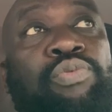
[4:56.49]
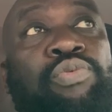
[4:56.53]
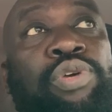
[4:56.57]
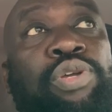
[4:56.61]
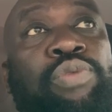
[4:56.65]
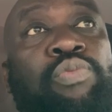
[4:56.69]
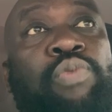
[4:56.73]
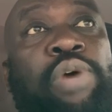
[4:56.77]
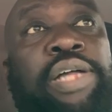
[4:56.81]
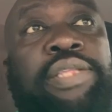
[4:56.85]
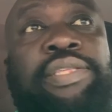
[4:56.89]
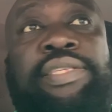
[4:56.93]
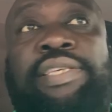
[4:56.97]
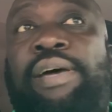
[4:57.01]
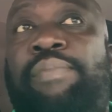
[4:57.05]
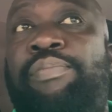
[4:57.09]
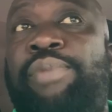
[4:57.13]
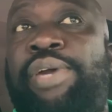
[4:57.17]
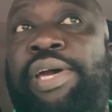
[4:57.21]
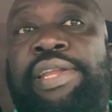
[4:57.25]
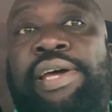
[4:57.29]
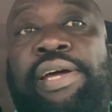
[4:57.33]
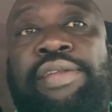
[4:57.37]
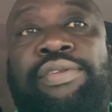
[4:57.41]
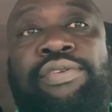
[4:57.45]
WhatsApp
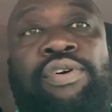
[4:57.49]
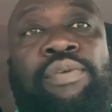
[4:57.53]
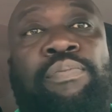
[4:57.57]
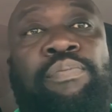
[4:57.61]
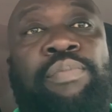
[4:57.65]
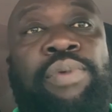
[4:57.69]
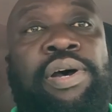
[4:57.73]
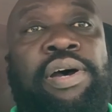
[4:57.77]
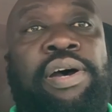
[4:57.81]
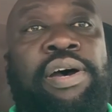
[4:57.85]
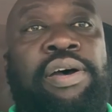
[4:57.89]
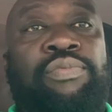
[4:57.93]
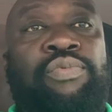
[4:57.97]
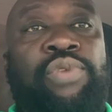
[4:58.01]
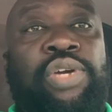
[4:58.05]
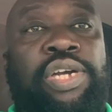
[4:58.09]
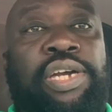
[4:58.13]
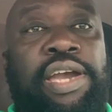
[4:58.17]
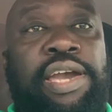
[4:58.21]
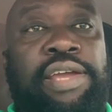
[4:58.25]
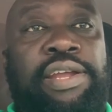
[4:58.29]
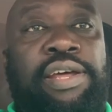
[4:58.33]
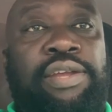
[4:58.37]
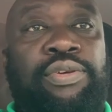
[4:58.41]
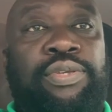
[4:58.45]
me on that number and we
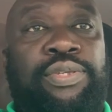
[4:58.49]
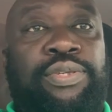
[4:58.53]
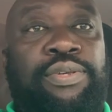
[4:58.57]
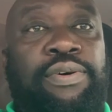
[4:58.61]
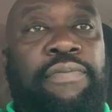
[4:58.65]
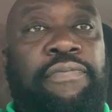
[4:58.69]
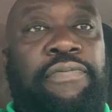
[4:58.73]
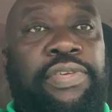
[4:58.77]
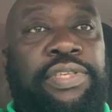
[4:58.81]
kind of do some